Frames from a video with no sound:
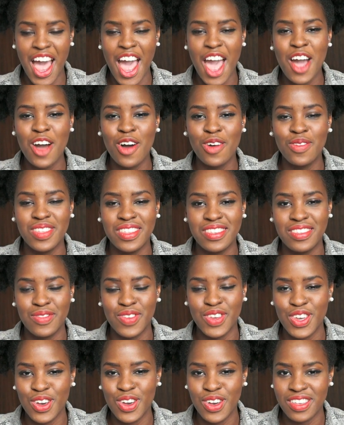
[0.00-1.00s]
I hope this
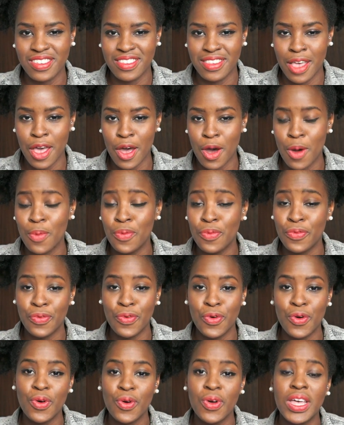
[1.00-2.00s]
video is
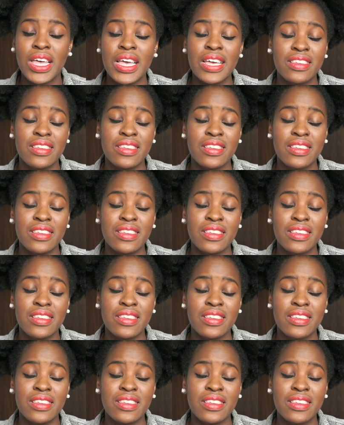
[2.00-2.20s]
helpful.